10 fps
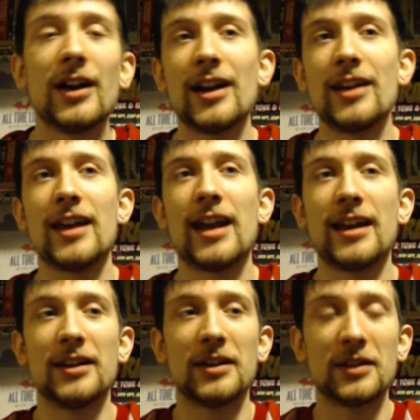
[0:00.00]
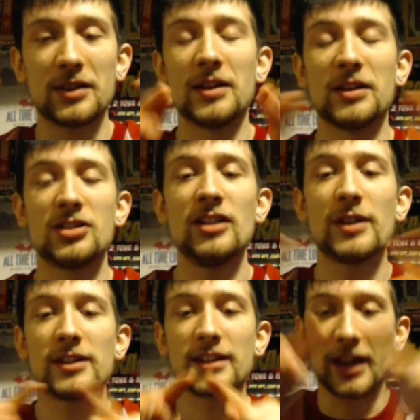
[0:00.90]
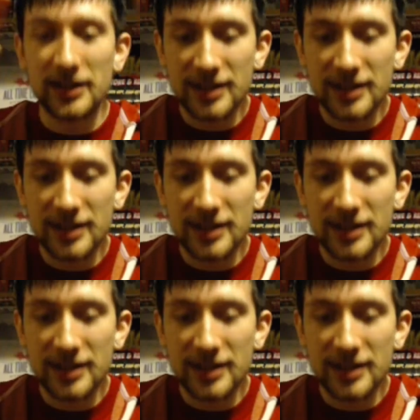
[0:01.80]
and then the achievements are like